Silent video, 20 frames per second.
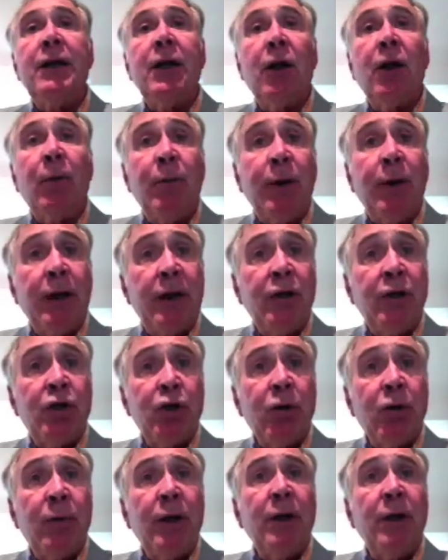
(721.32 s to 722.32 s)
In the outbreak
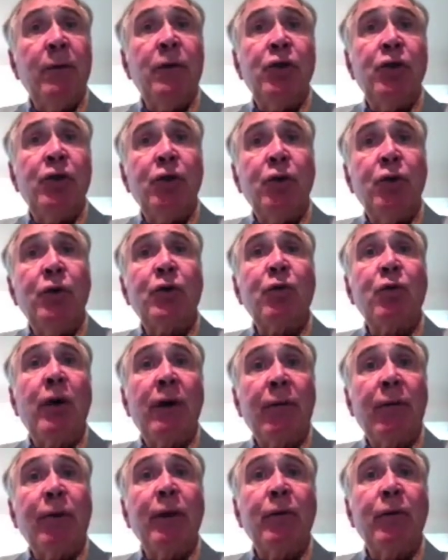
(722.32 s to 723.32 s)
in Germany, it was used
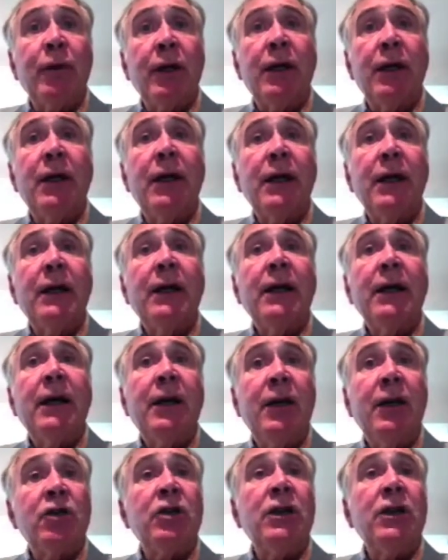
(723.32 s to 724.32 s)
quite frequently.
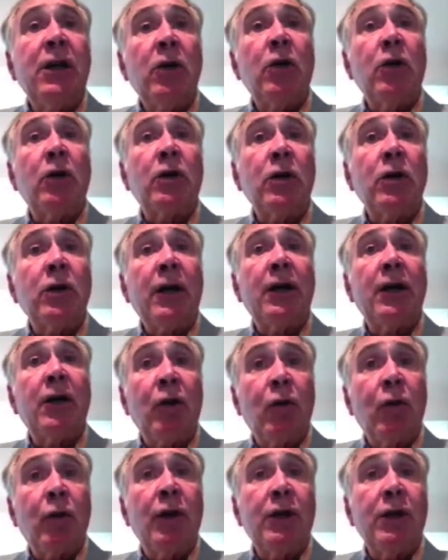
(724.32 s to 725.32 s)
Initially, it looked
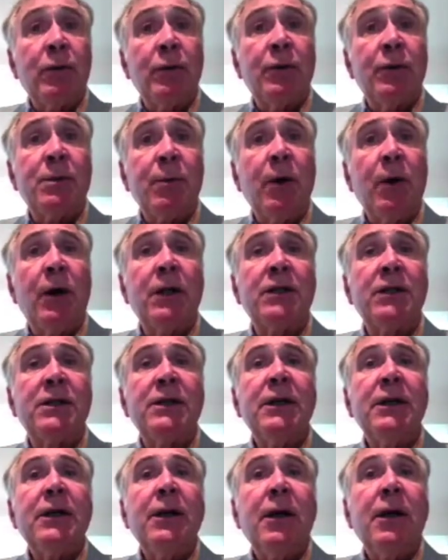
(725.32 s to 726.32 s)
like a great
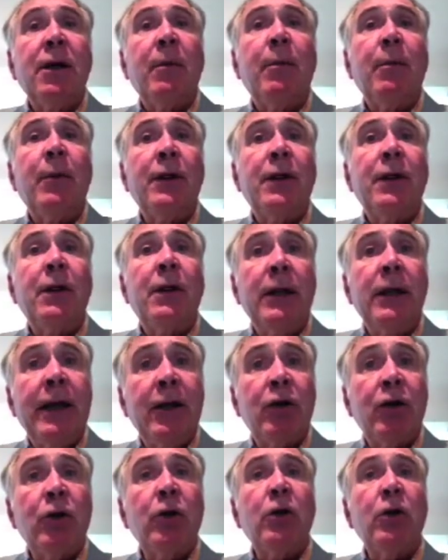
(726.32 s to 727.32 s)
response. But
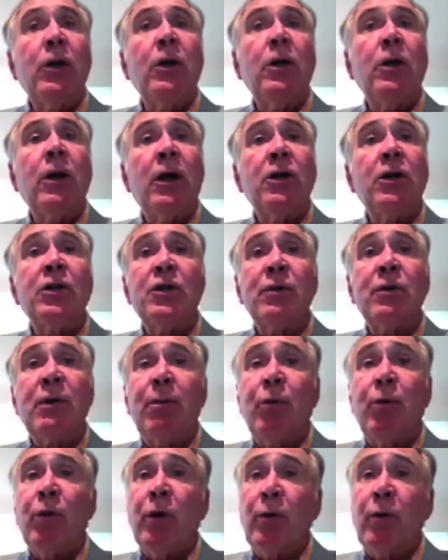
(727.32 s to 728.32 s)
later,
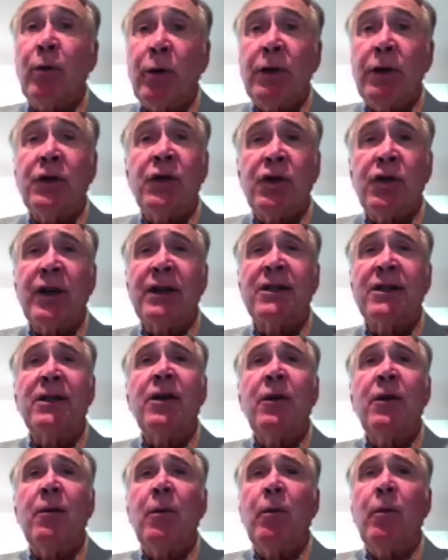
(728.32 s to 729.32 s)
largest report really
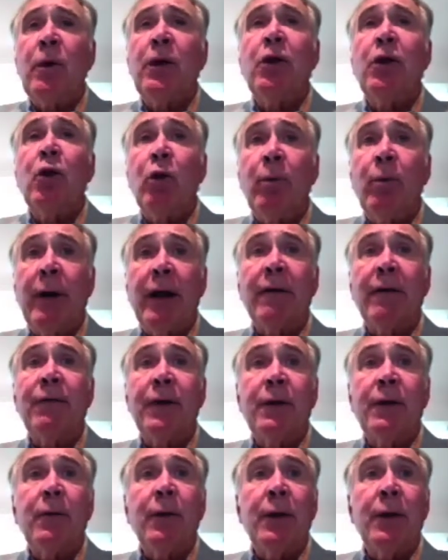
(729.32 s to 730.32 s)
suggested really no
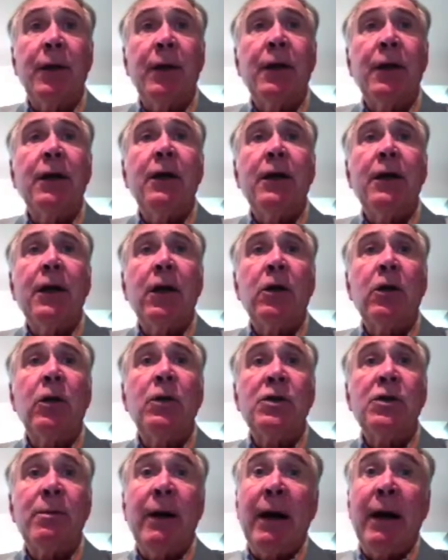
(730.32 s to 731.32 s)
benefit with the
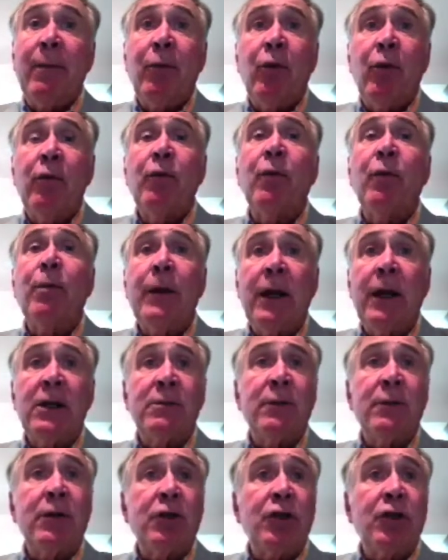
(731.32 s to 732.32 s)
eculizumab over
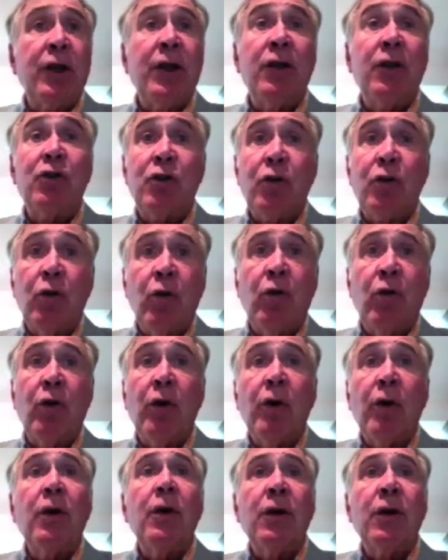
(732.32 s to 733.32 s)
plasma exchange
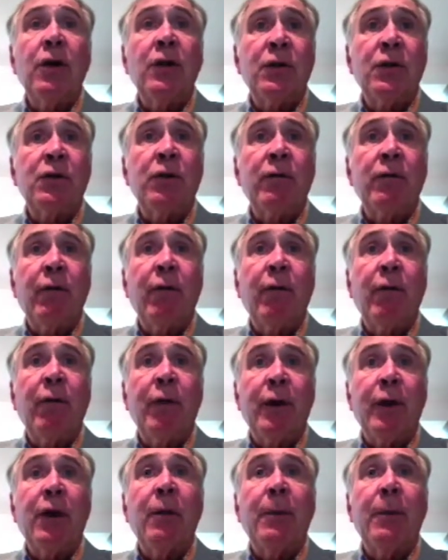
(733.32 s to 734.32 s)
or
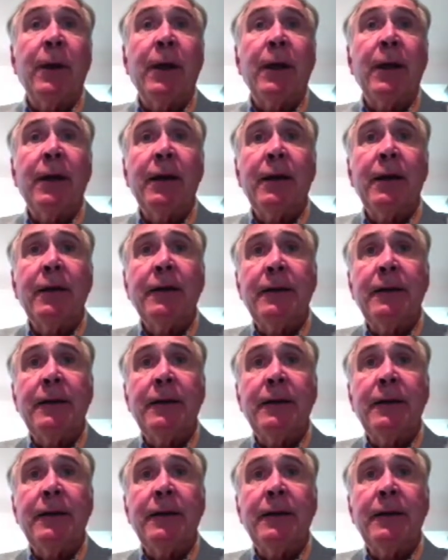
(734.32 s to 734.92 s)
conservative therapy.